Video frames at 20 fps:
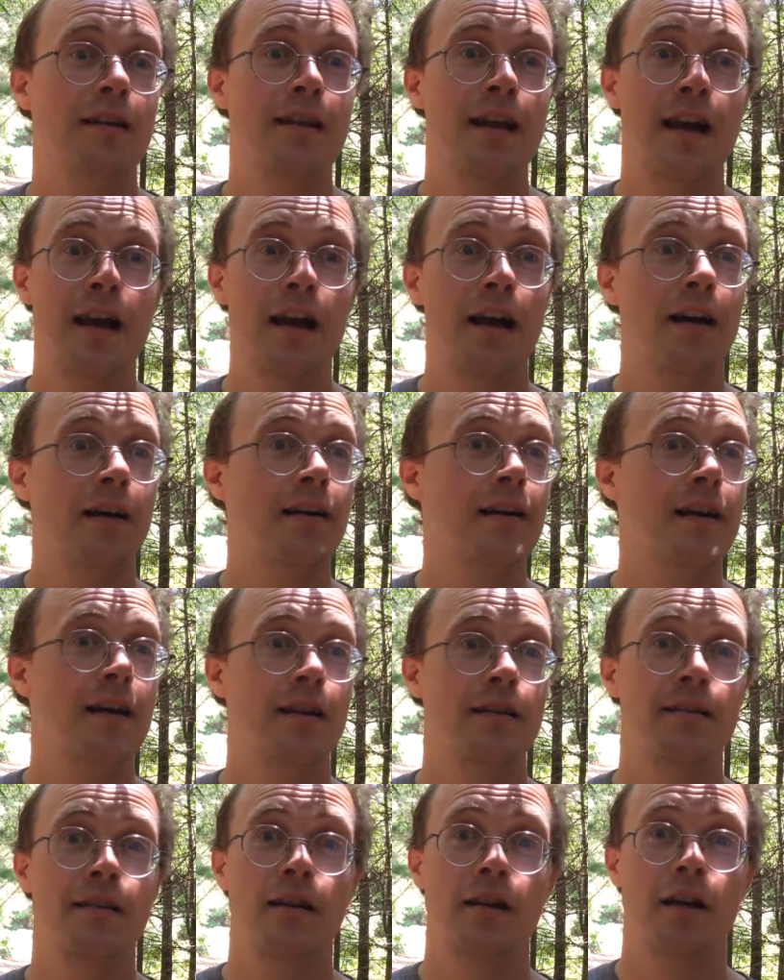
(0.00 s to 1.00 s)
Yeah,
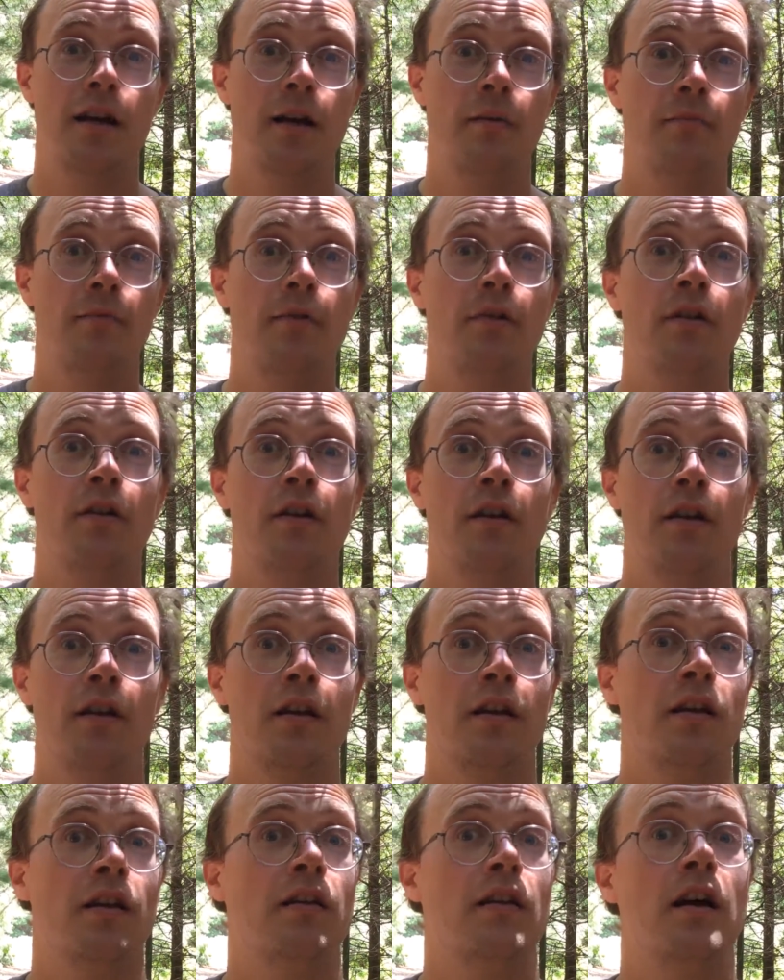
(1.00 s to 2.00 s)
and
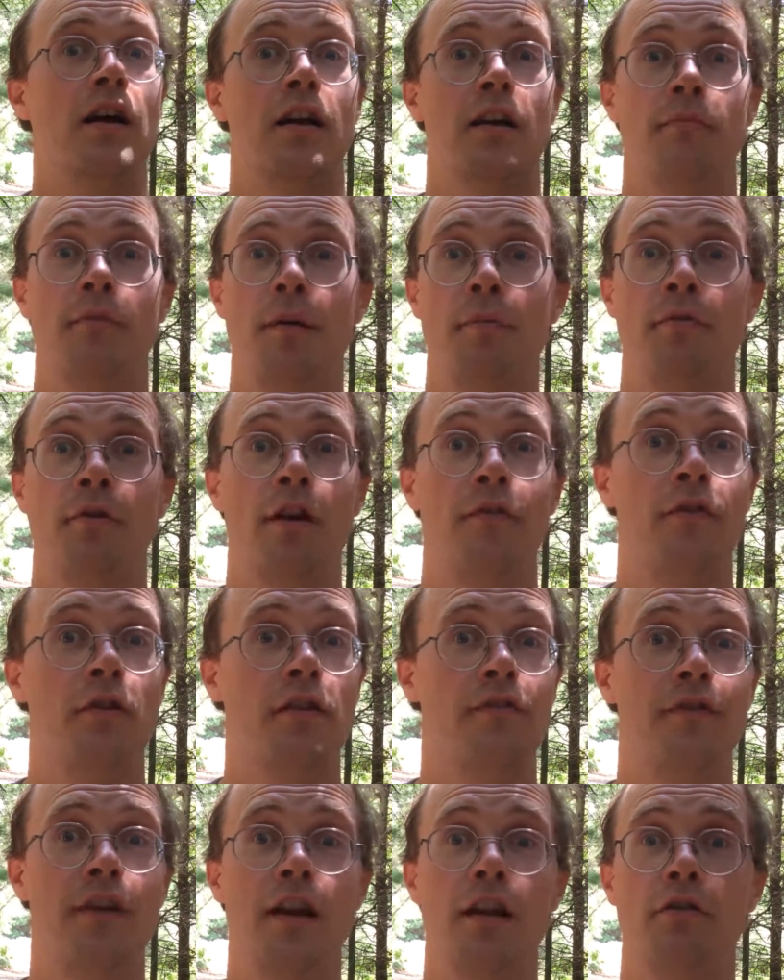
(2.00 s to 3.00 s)
like in my
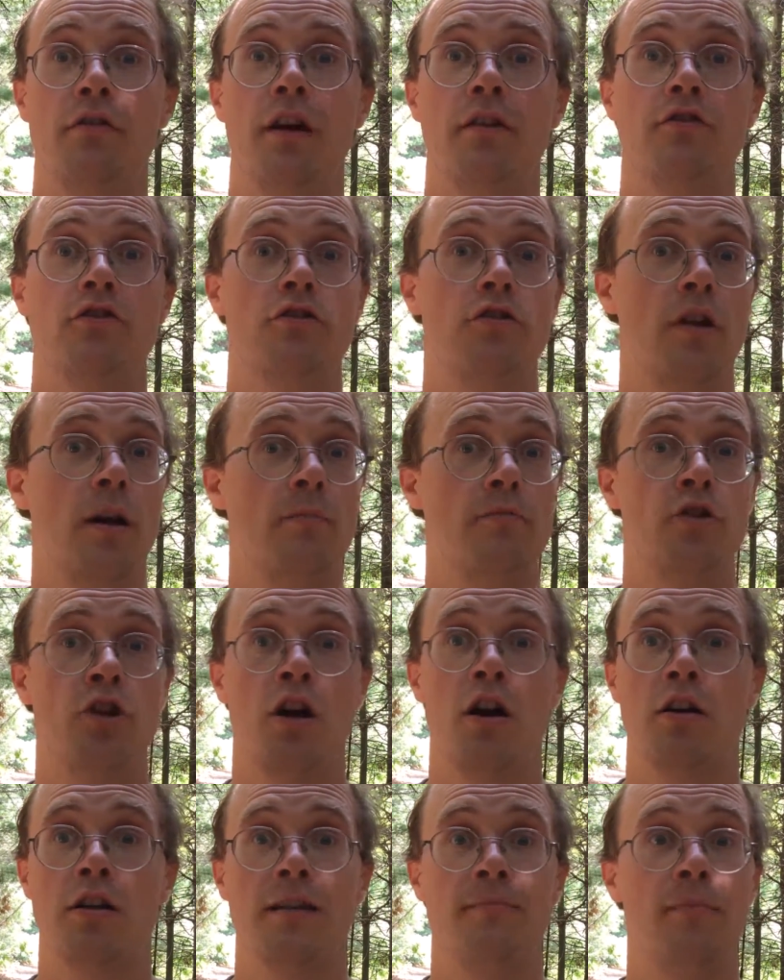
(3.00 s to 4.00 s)
previous video, I
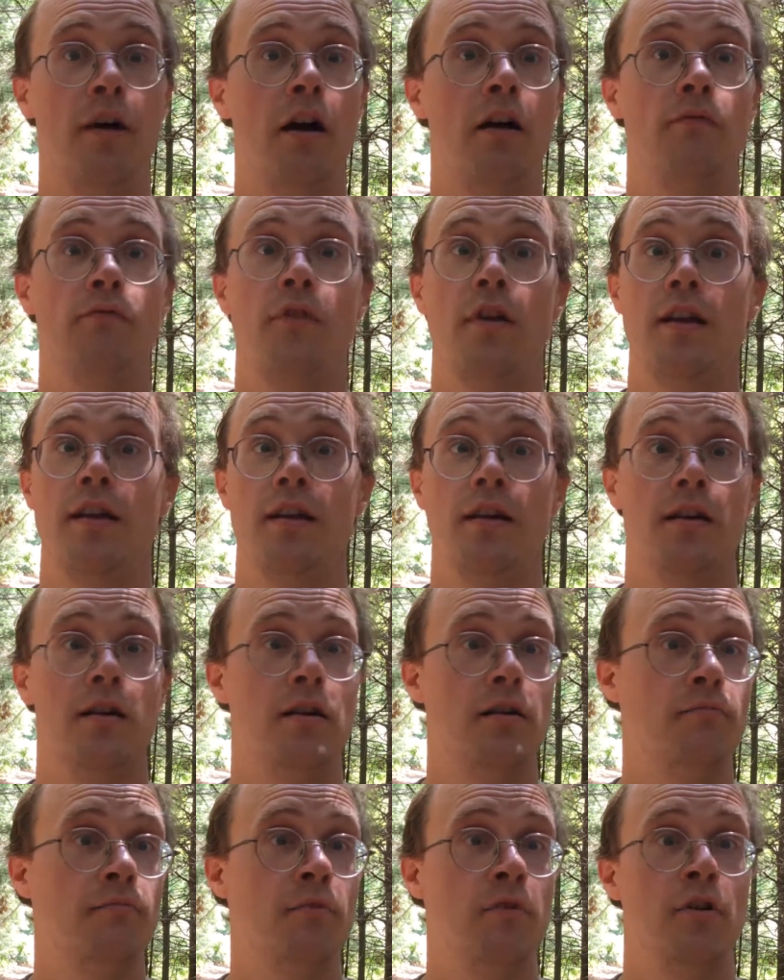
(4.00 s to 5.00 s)
talked about
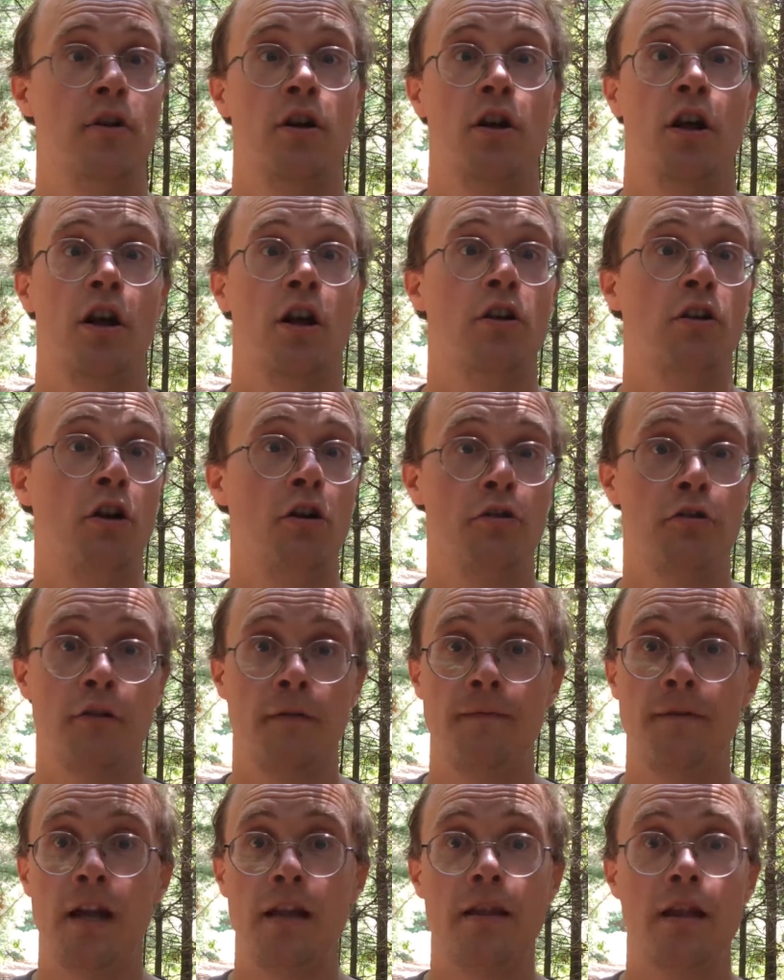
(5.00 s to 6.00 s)
the closure
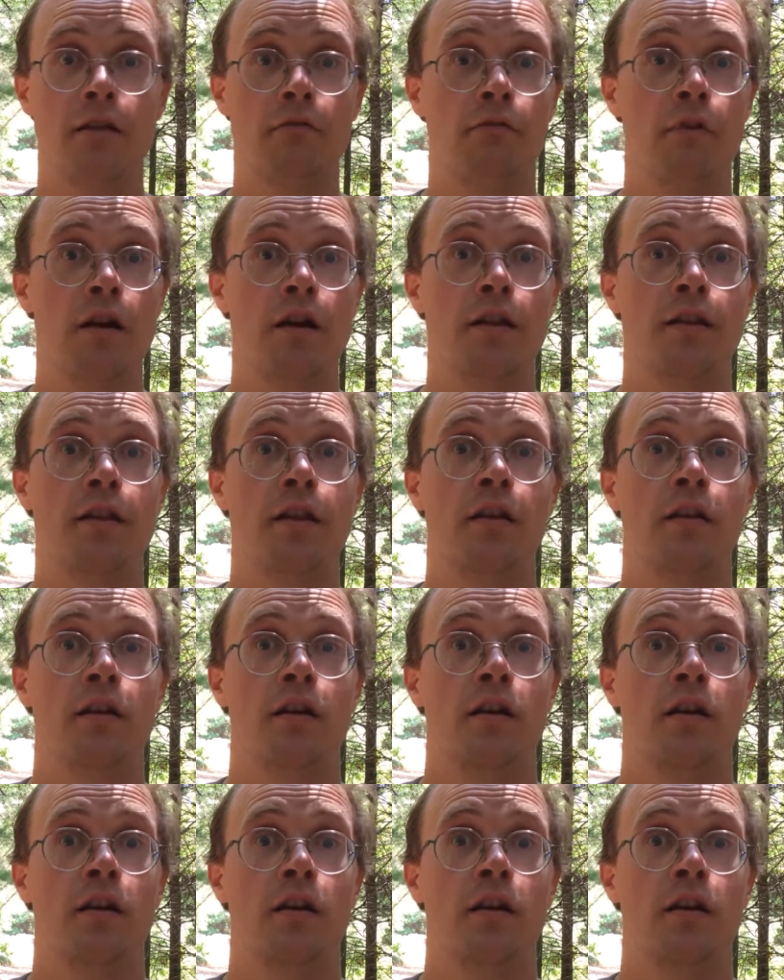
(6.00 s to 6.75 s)
of Disney Quest.